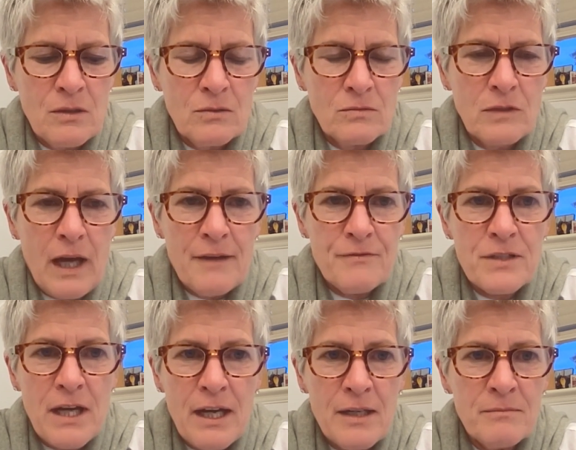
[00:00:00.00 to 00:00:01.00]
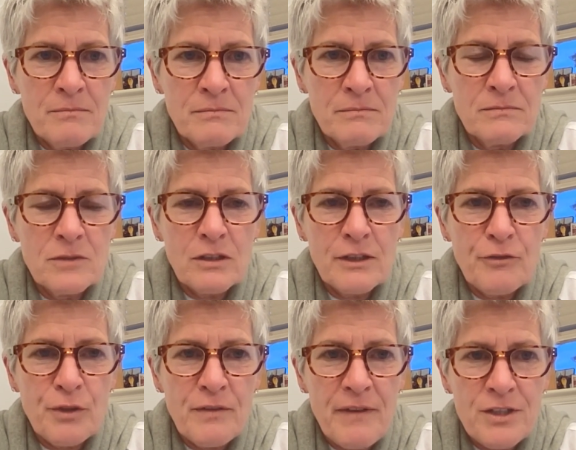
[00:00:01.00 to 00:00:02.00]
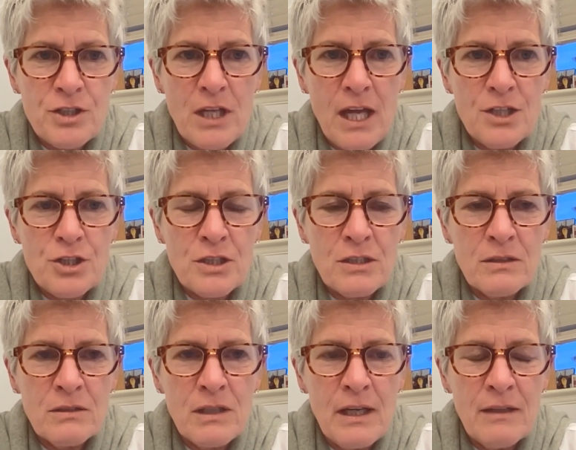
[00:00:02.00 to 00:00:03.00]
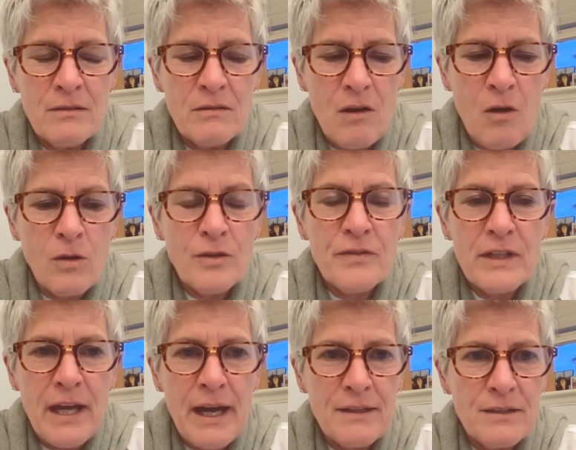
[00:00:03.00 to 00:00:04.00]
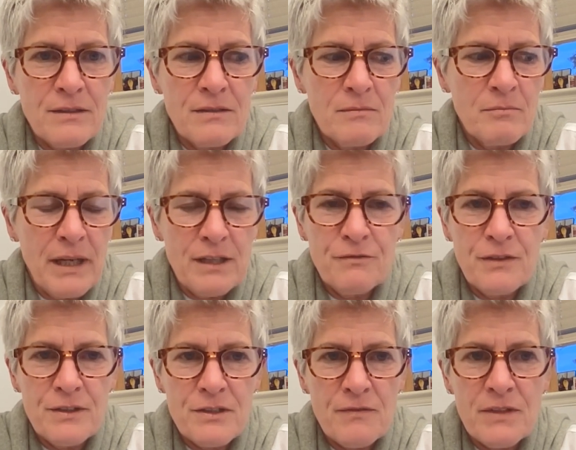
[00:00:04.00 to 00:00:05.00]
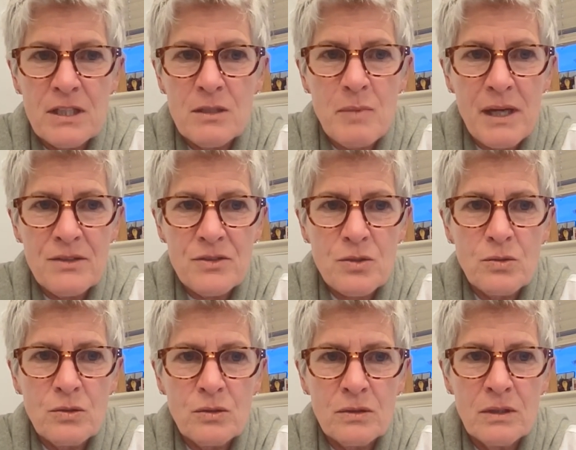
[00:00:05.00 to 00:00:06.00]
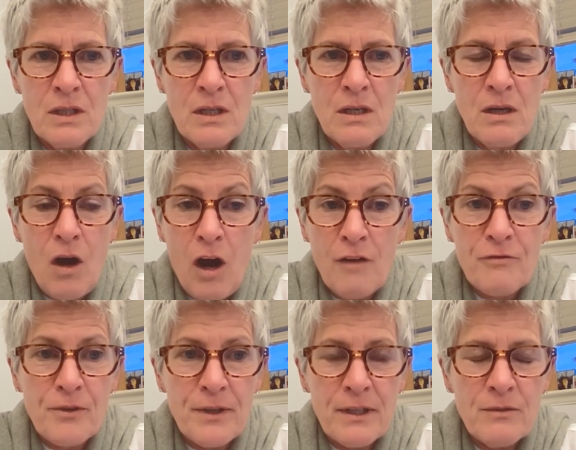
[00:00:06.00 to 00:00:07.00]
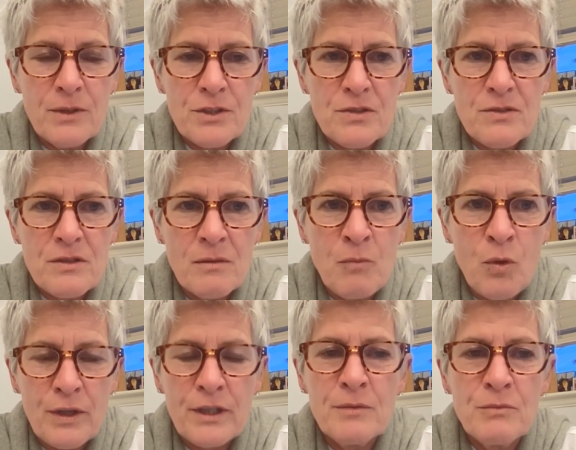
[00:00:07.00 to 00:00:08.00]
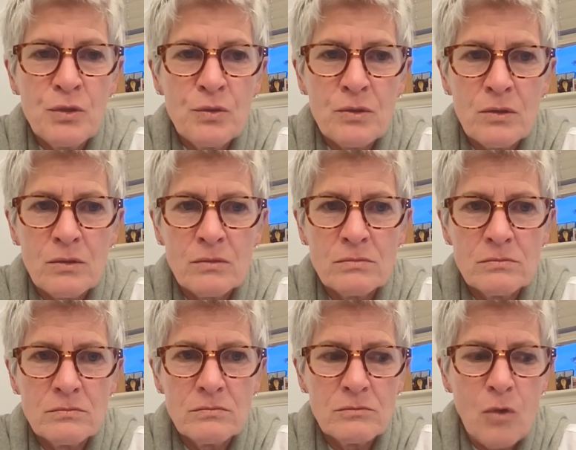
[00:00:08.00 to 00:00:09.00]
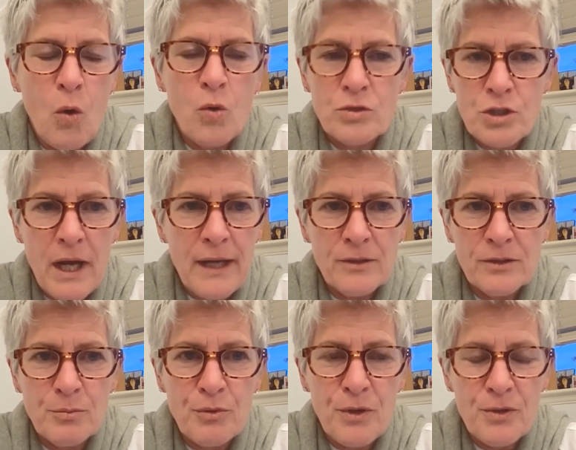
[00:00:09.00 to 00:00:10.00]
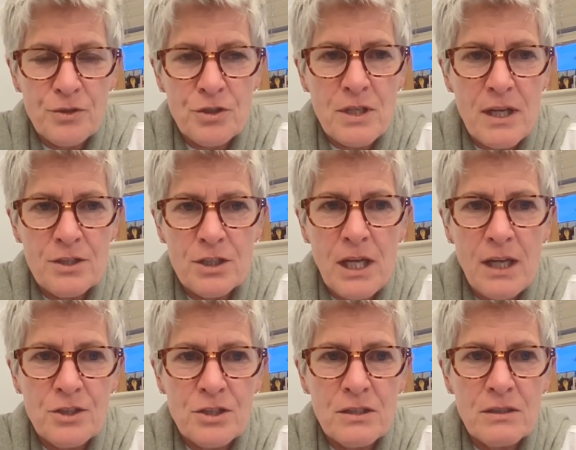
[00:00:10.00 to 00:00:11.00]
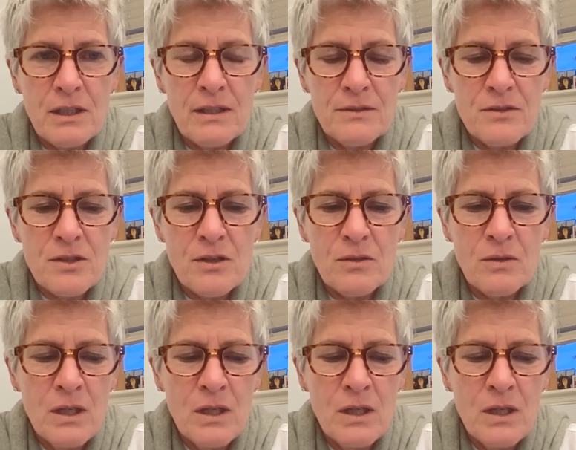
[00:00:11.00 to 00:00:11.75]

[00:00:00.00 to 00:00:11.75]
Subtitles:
lifetime delivery of education and all of the added benefits of an independent school offering, which is a more communal, whole child approach to education. And so,